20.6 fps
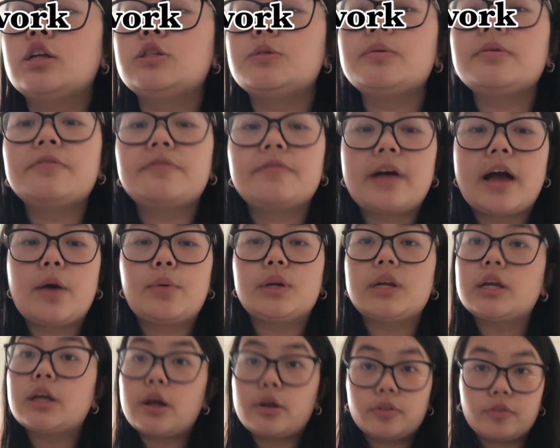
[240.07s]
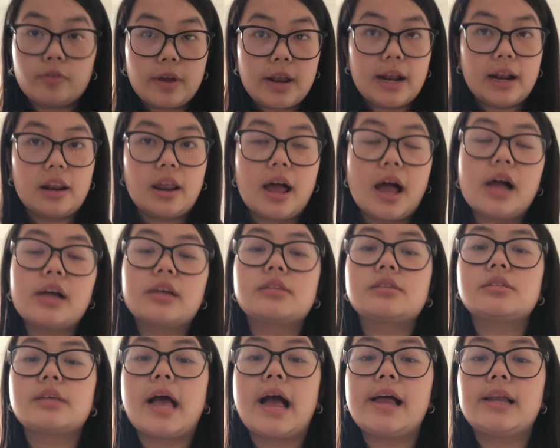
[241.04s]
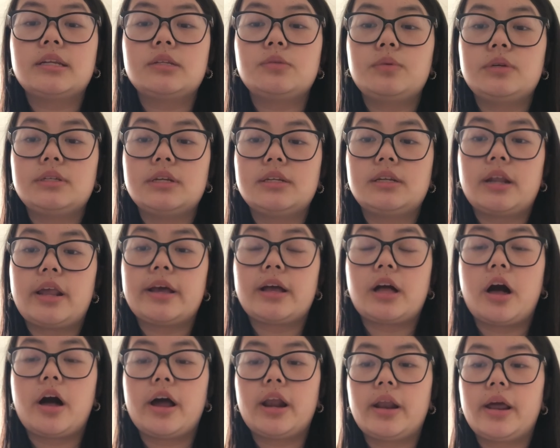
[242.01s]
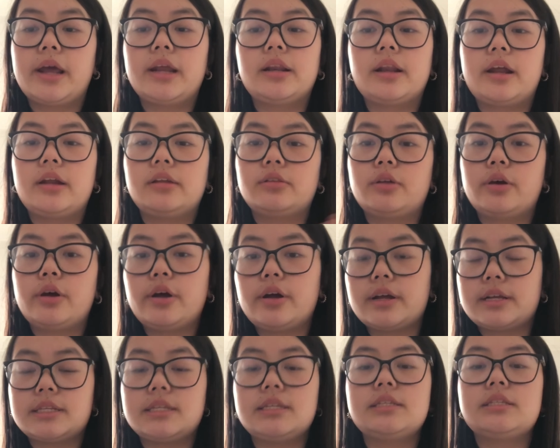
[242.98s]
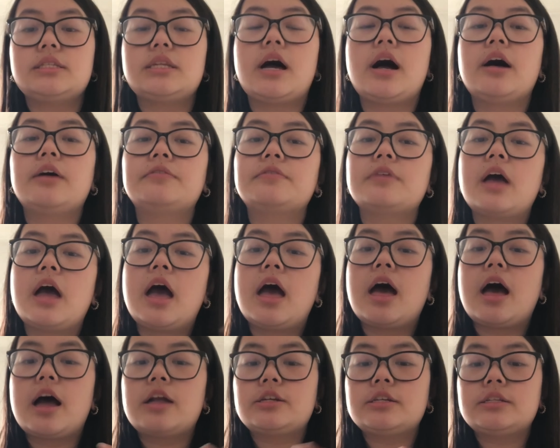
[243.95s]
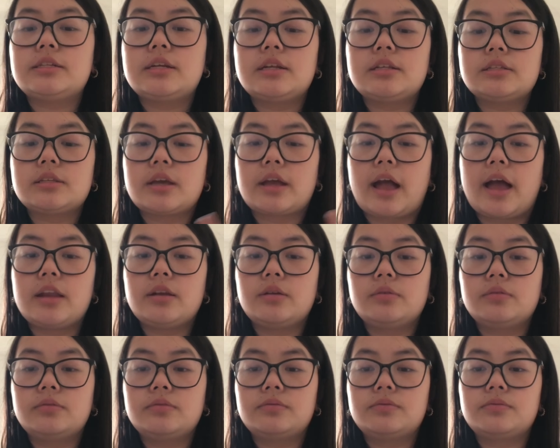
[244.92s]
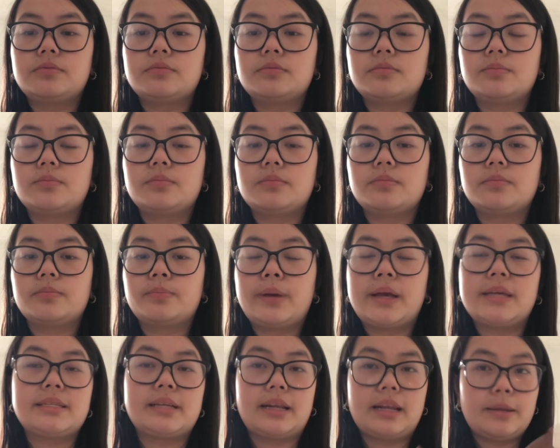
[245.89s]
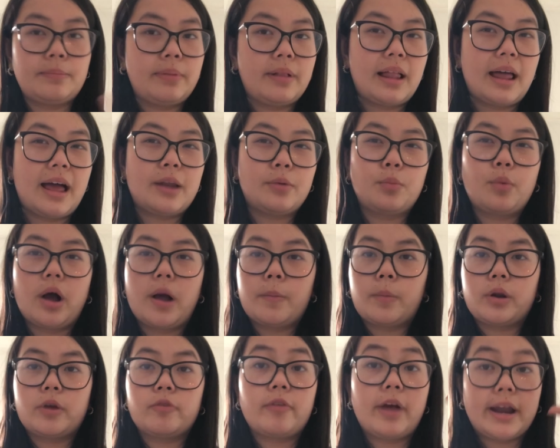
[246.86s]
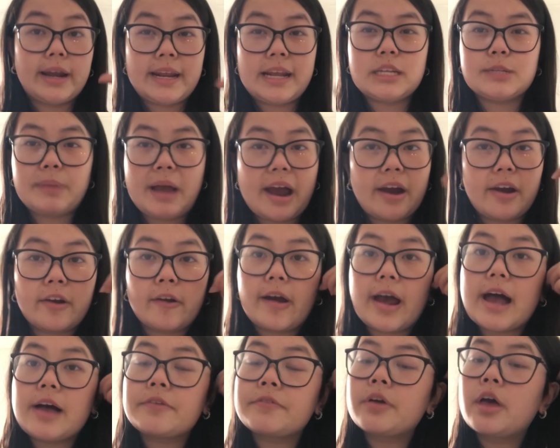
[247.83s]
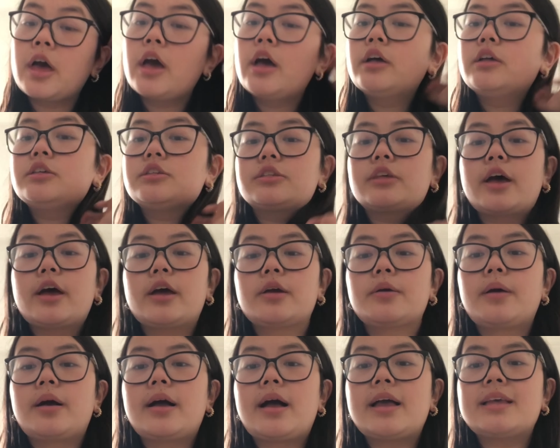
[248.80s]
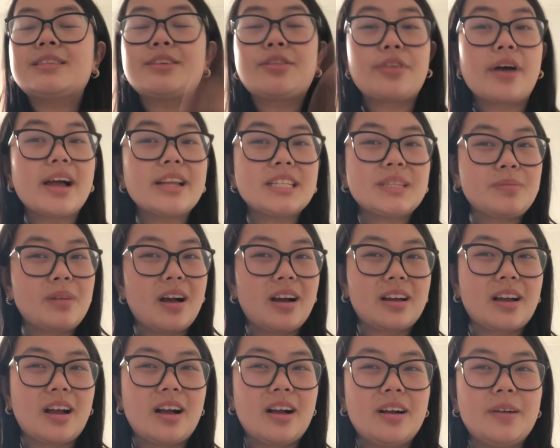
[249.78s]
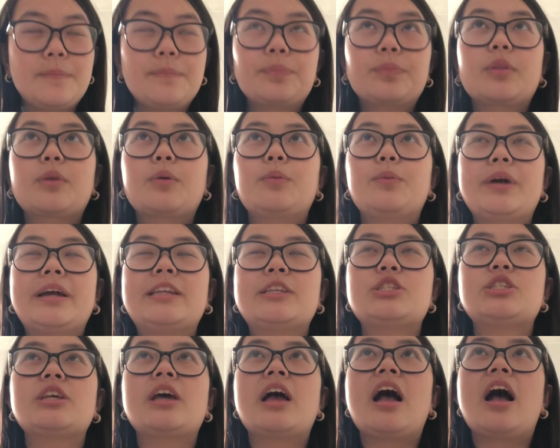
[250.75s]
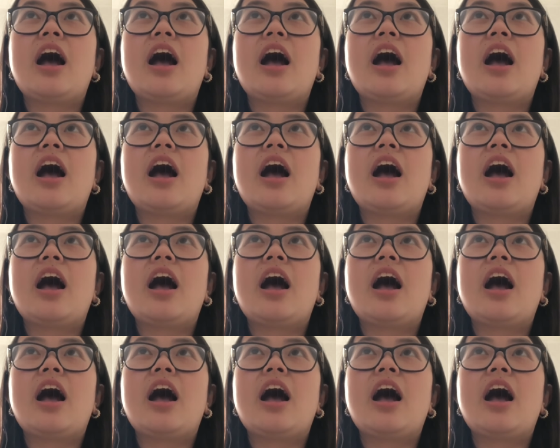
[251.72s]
To be fair, we did go through it in class and we did like highlight like the hooks and stuff. I just need to kind of basically plan what I'm gonna write in each paragraph. So it's a 30 marker, which